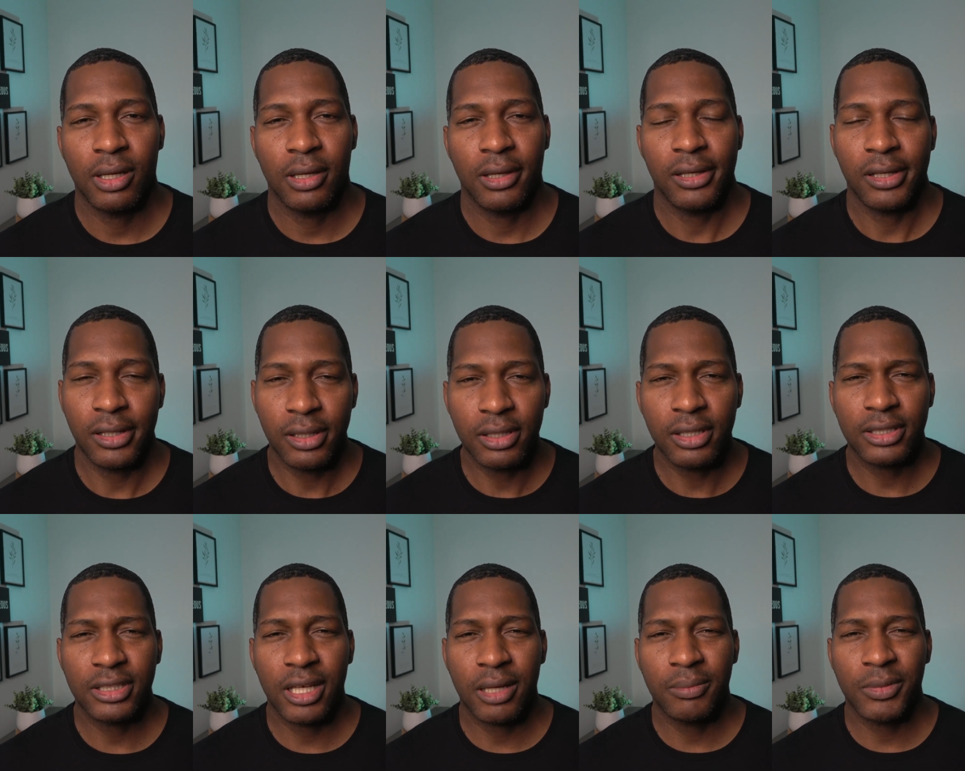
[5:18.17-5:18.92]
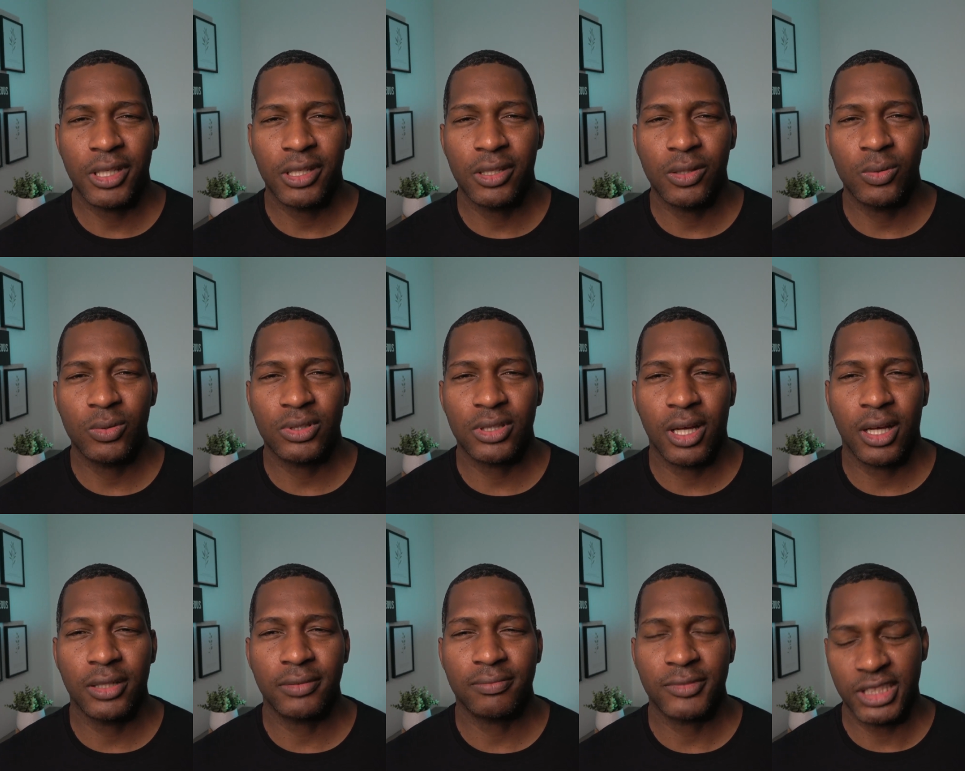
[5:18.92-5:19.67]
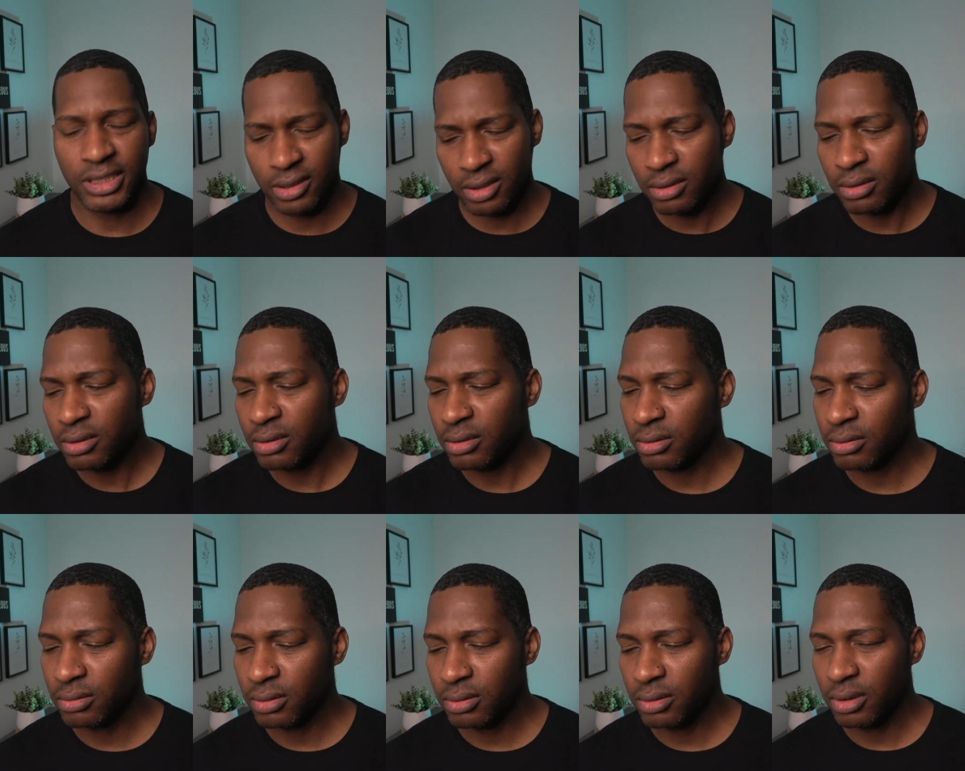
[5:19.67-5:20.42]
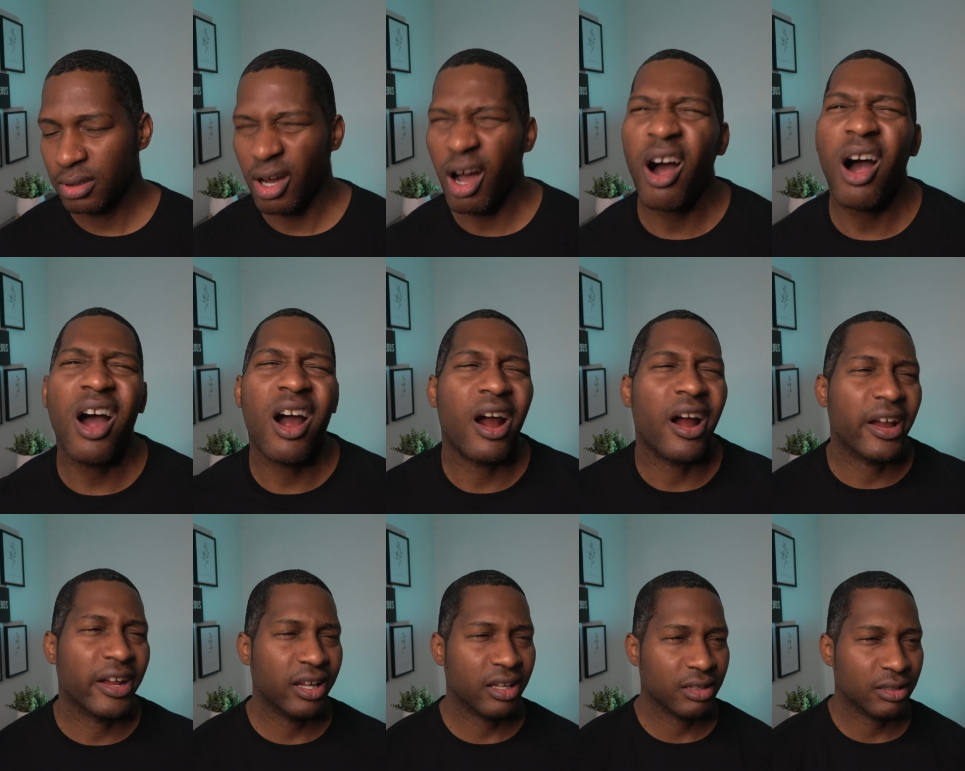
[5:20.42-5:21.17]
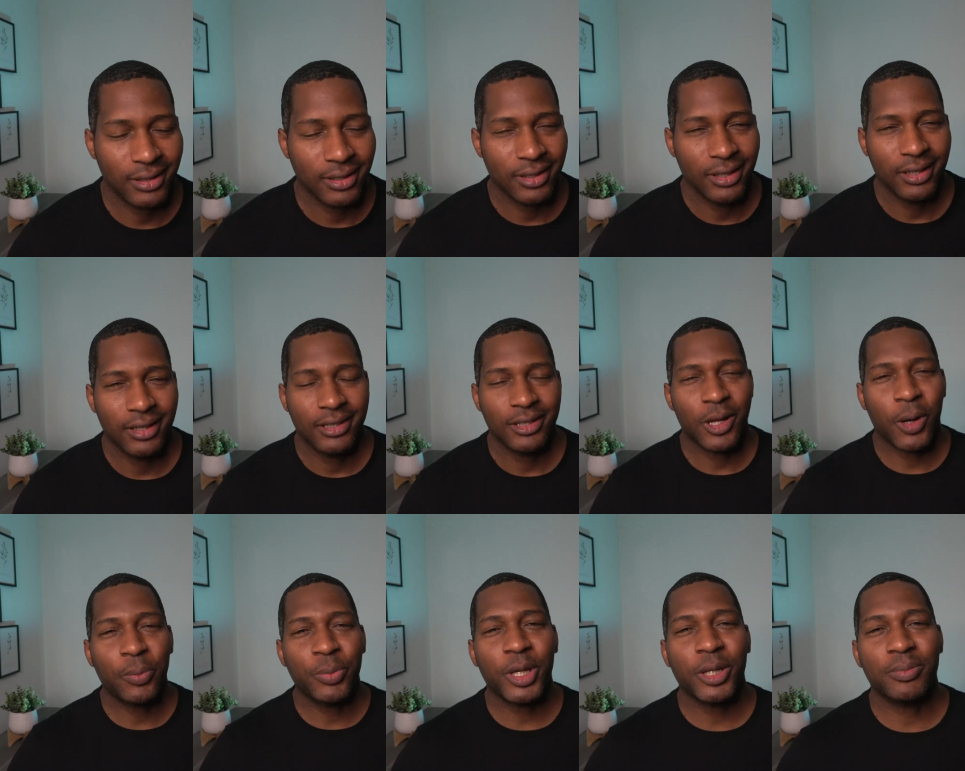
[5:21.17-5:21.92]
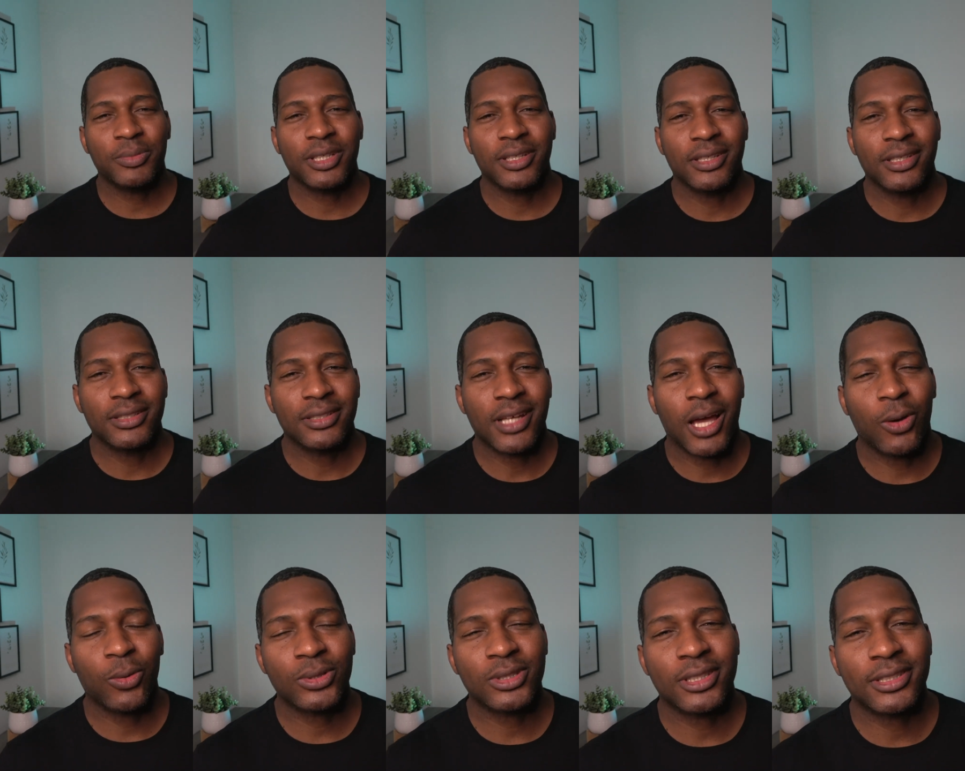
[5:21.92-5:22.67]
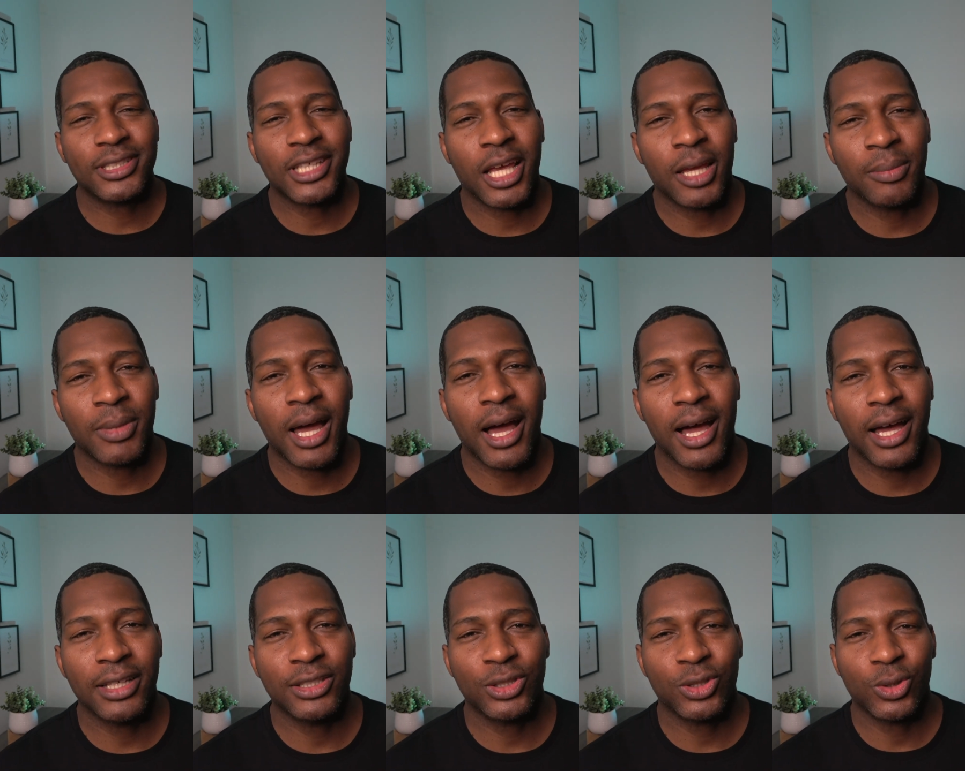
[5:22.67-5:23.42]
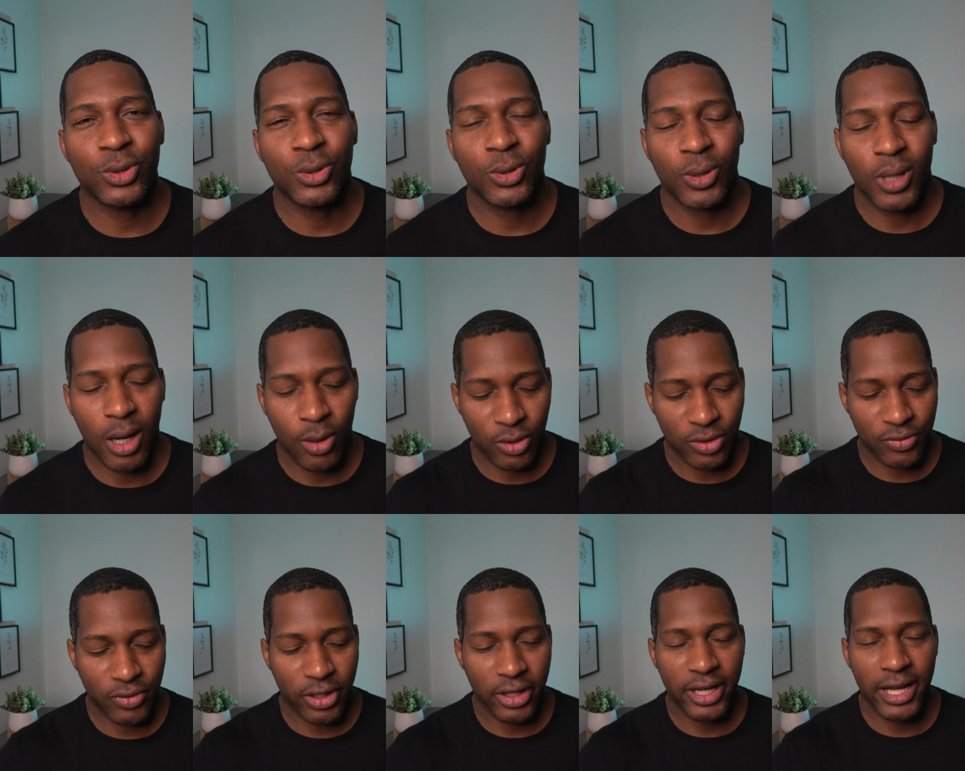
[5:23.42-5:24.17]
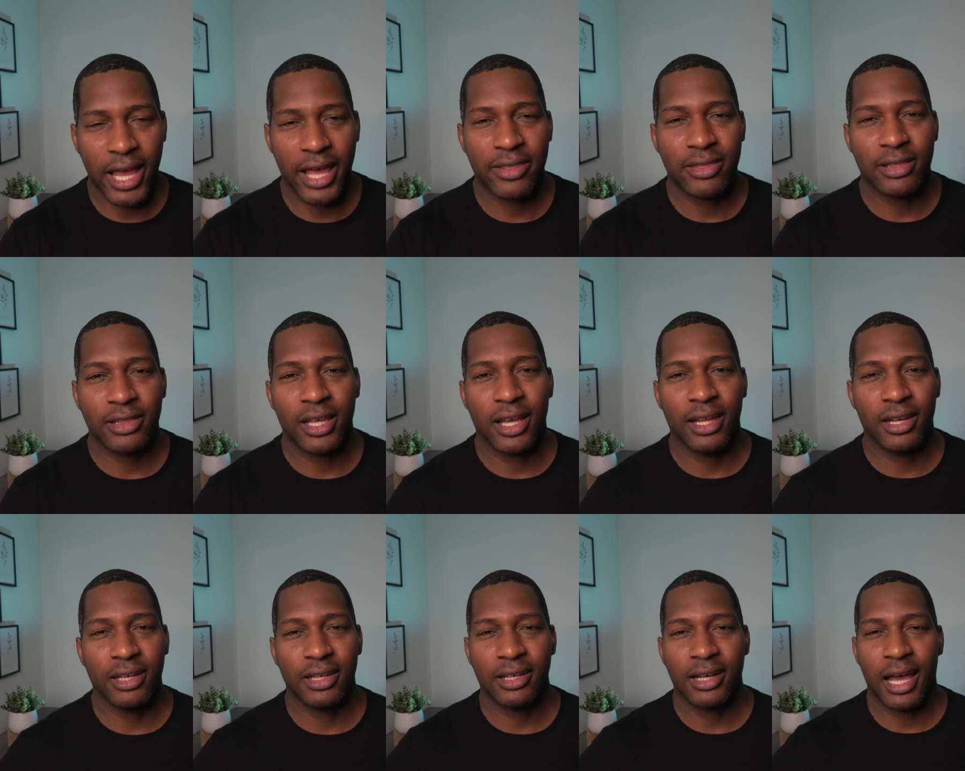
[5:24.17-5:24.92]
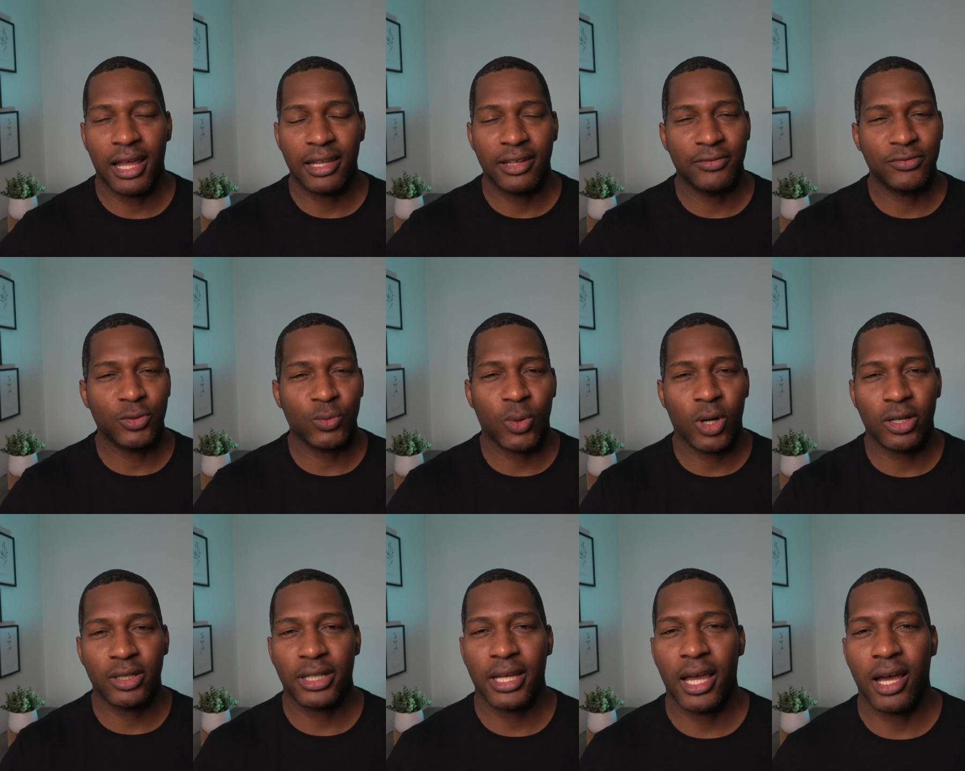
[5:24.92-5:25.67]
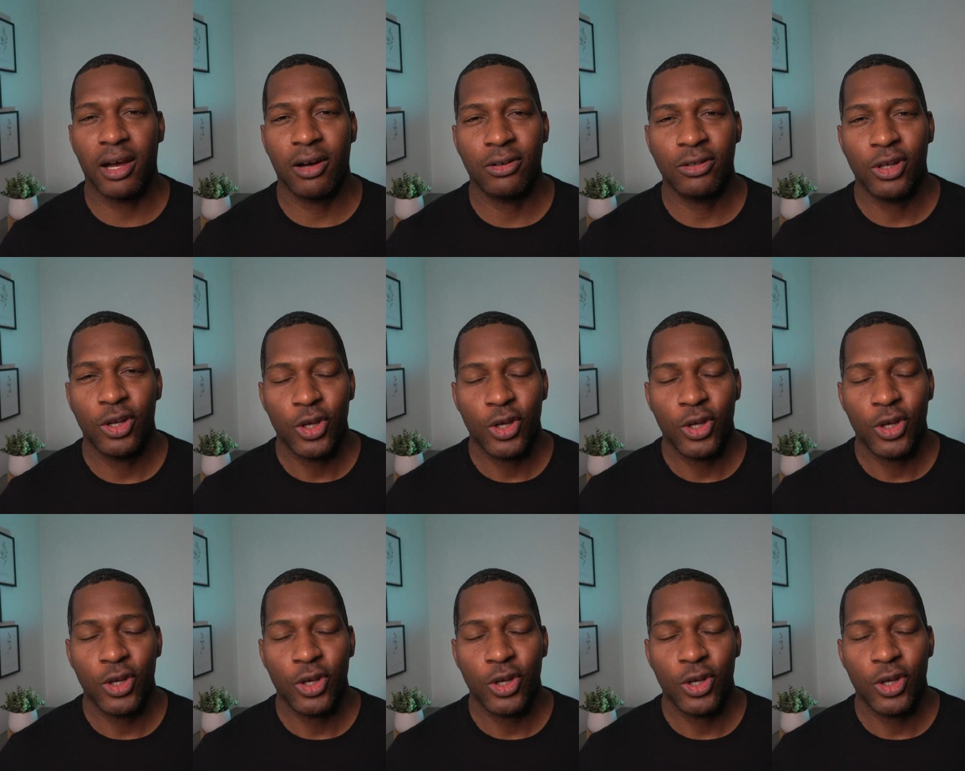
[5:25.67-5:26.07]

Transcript: And he looked at me and he was like, all right. Now peep this. I was the same in high school. I was very athletic. I loved to work out.